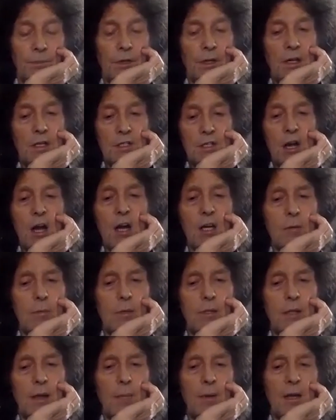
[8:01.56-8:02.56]
It's
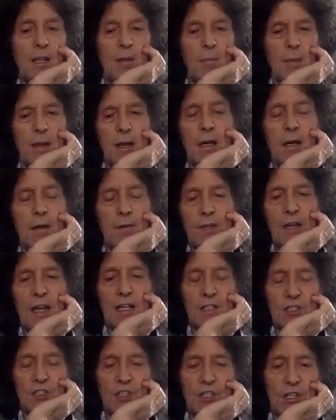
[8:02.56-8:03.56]
arguable that by the middle of
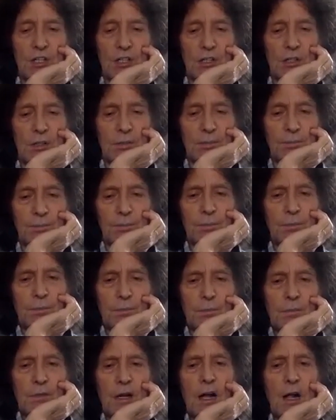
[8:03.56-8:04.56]
next year,
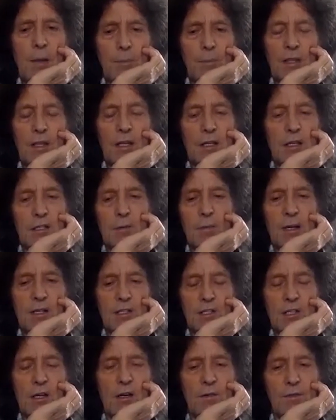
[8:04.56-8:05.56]
I'll be thinking to
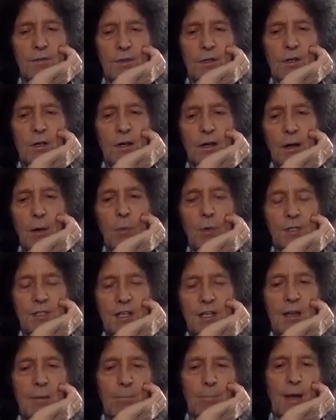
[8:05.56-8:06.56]
myself, you know, I want to
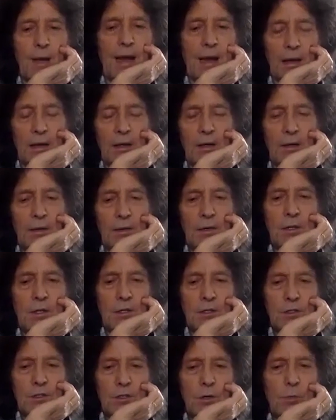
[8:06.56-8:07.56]
get back
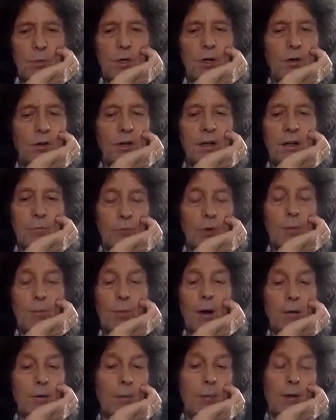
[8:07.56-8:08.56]
so we're looking, we'd
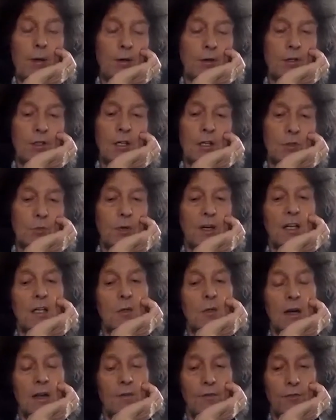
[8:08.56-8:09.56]
probably be looking at
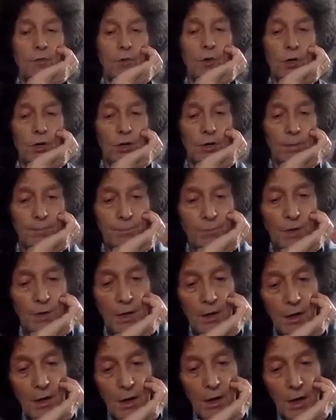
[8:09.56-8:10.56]
2024
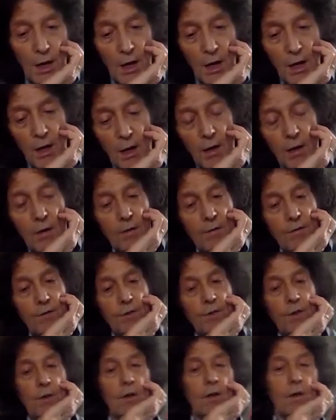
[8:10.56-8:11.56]
uh, for
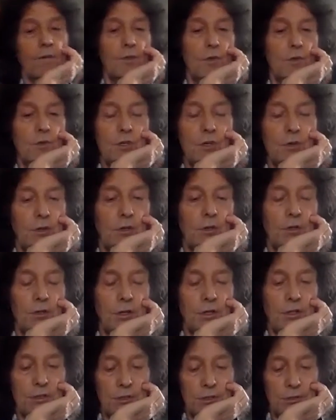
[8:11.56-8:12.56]
the future
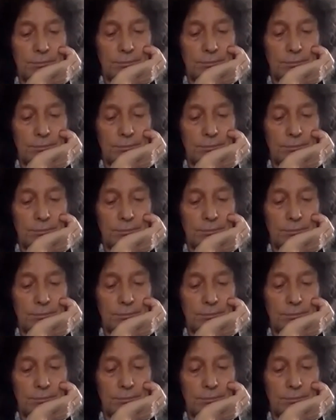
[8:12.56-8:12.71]
recordings.